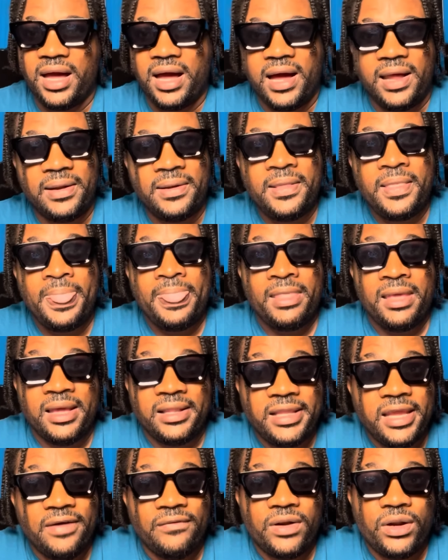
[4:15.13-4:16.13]
And it
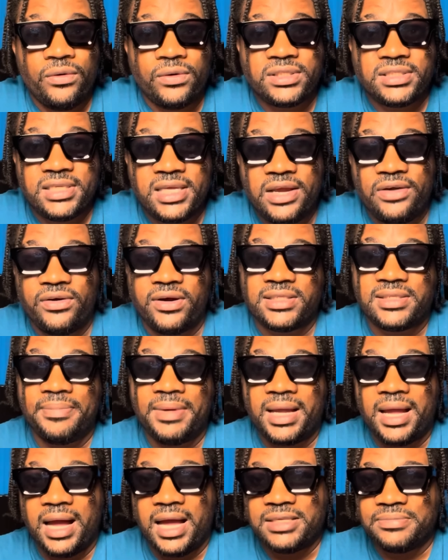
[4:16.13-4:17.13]
even looks serious
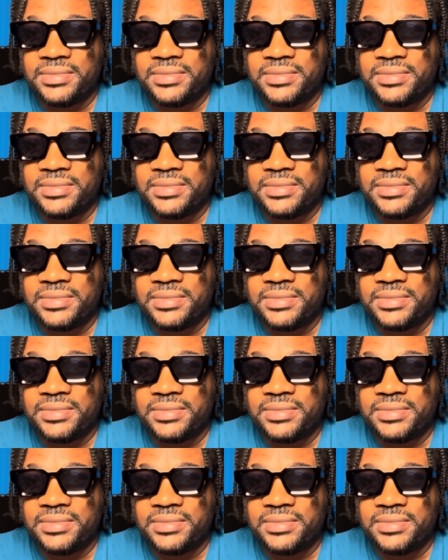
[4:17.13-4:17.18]
because